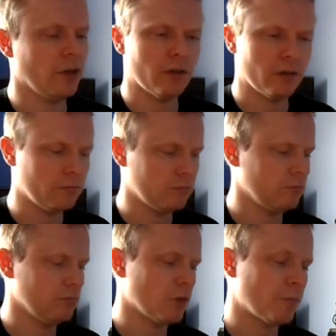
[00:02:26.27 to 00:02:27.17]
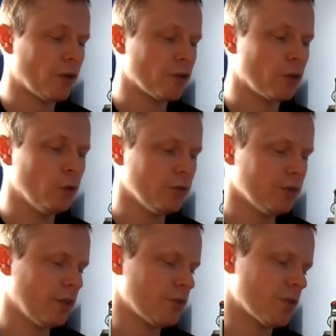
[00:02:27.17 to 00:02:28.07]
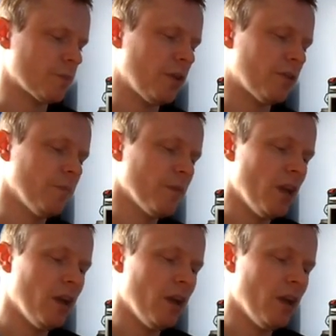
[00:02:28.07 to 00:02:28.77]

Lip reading: card and sponge, of course, as you expect.